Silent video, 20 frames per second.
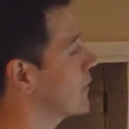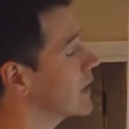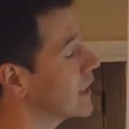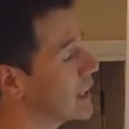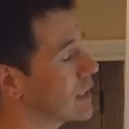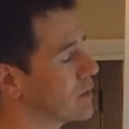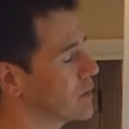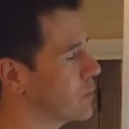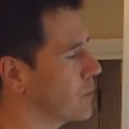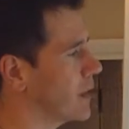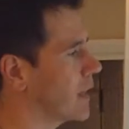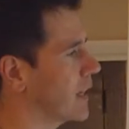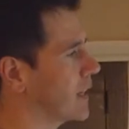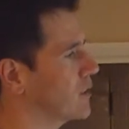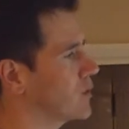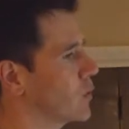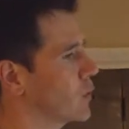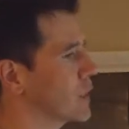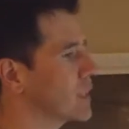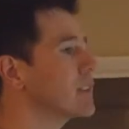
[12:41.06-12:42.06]
each meeting
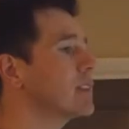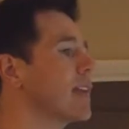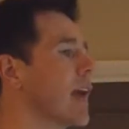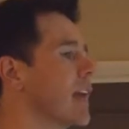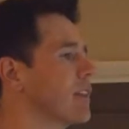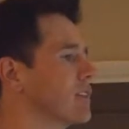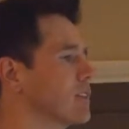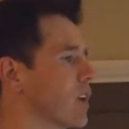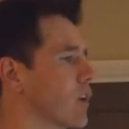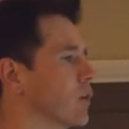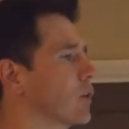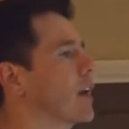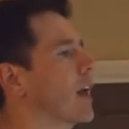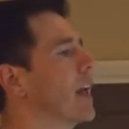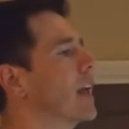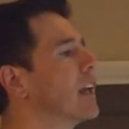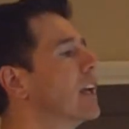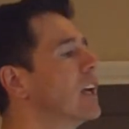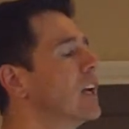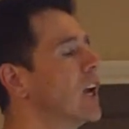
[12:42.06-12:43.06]
to assess,
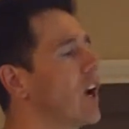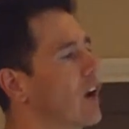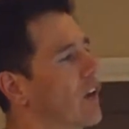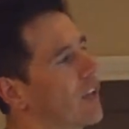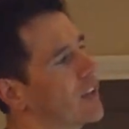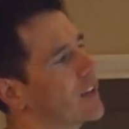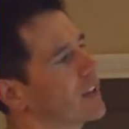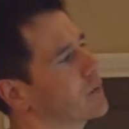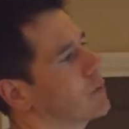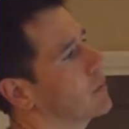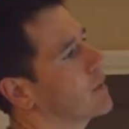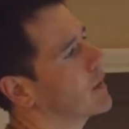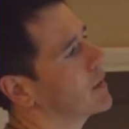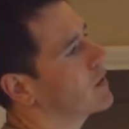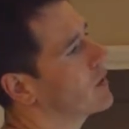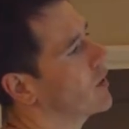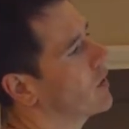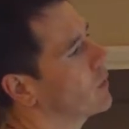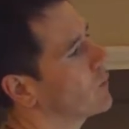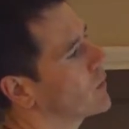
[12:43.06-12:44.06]
okay, at this, you
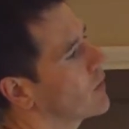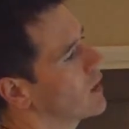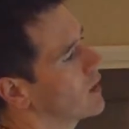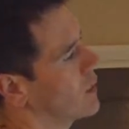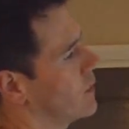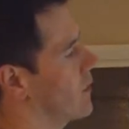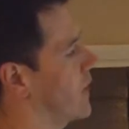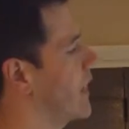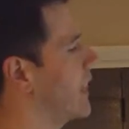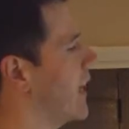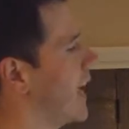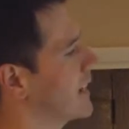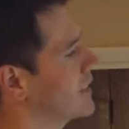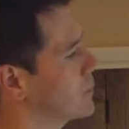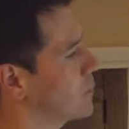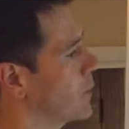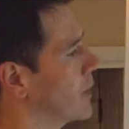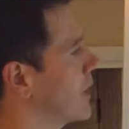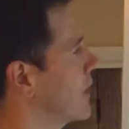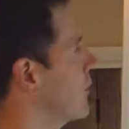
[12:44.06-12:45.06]
know, that last
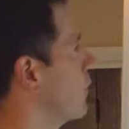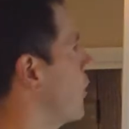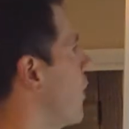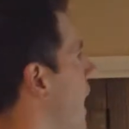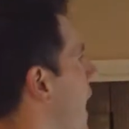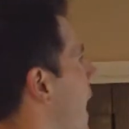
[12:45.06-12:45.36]
meeting, what